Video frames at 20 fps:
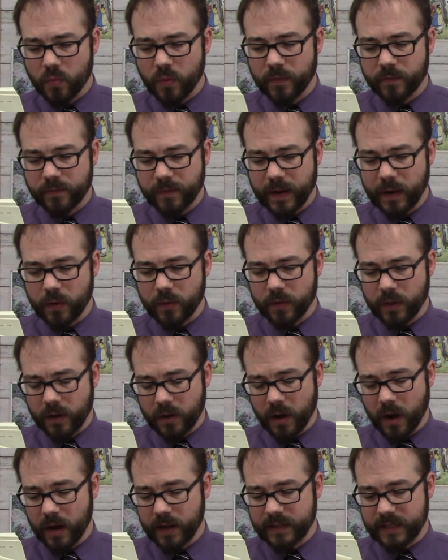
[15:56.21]
Revere the
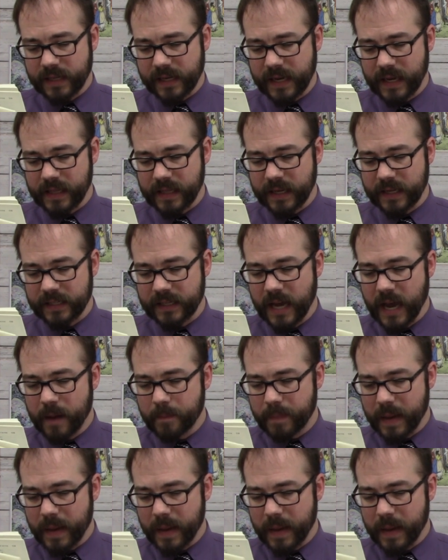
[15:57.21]
gods, Achilles.